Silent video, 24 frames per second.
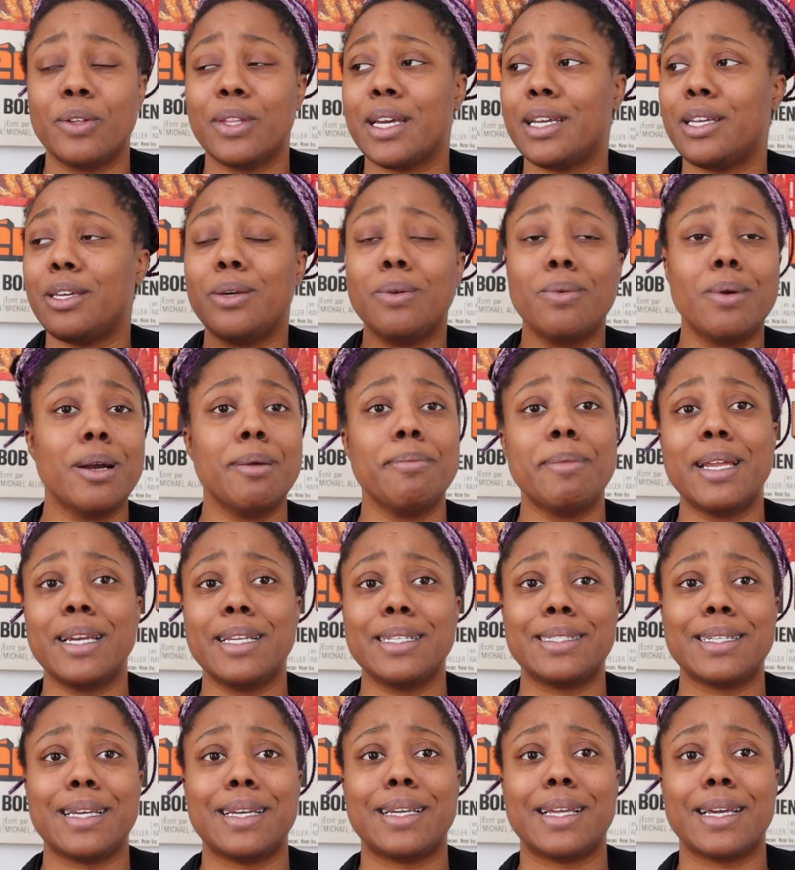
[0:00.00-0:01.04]
that you are
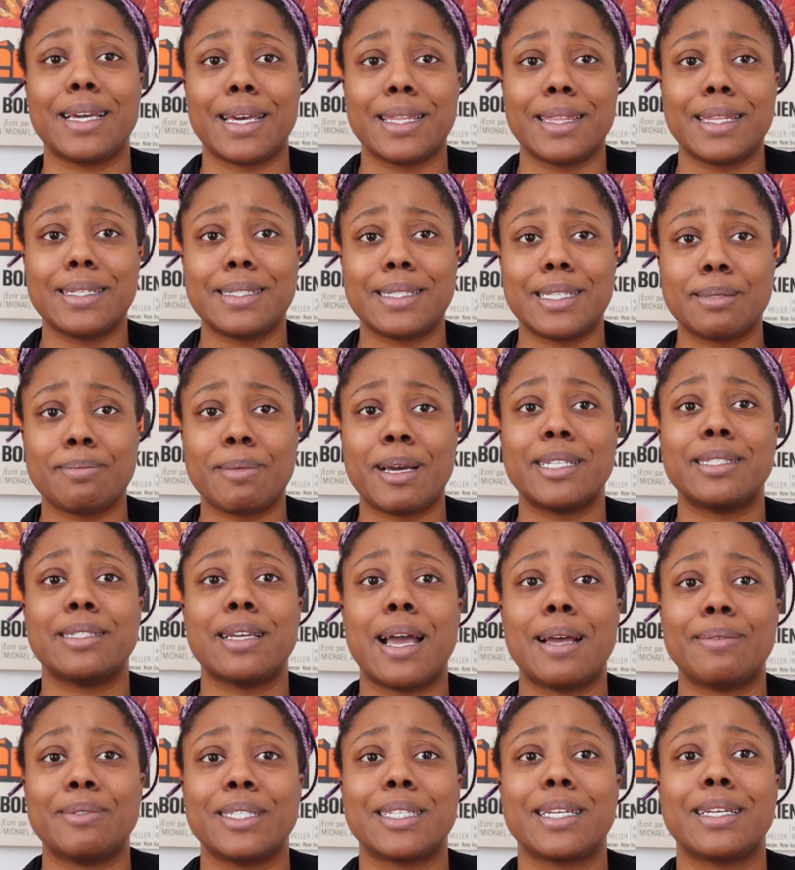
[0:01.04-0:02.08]
meditating and this is my
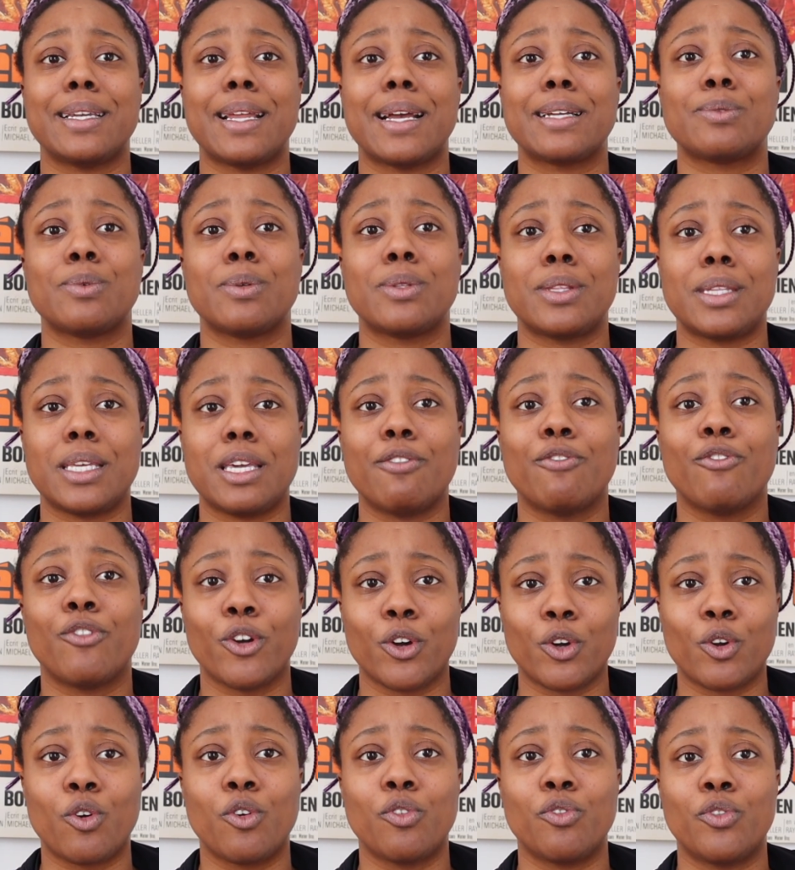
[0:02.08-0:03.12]
time to connect with the
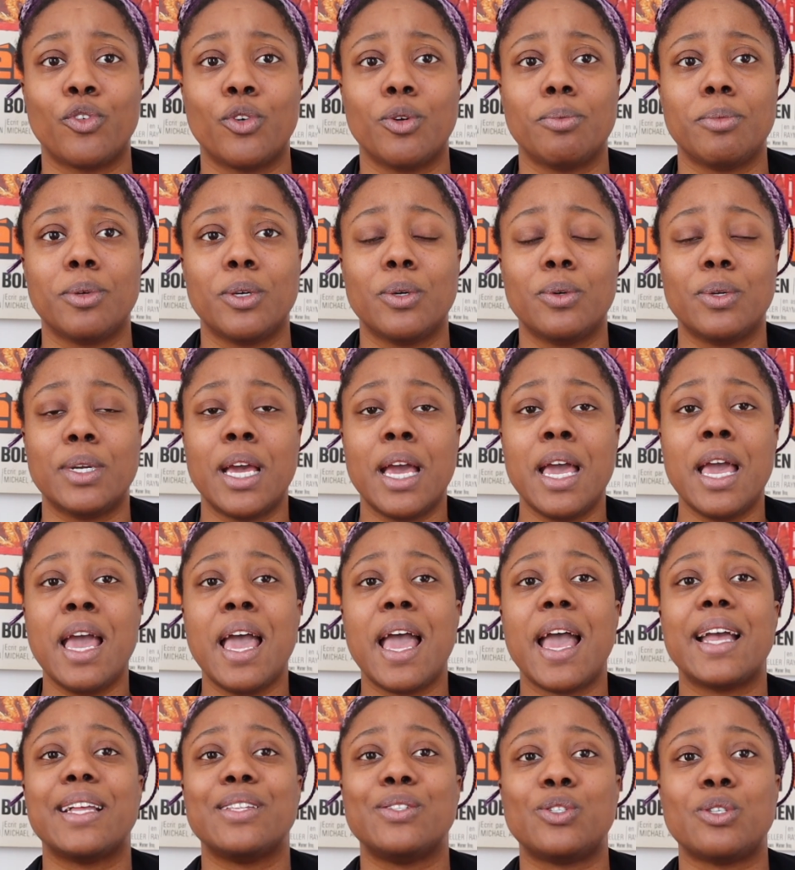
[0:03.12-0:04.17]
Virgo full moon
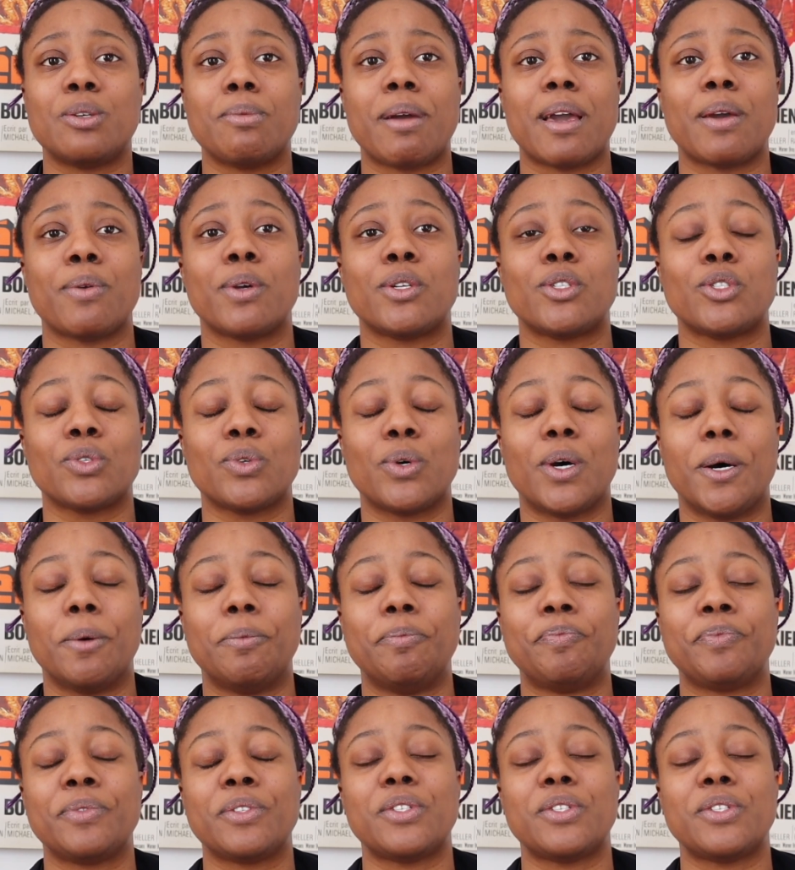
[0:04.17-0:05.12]
and do my ritual.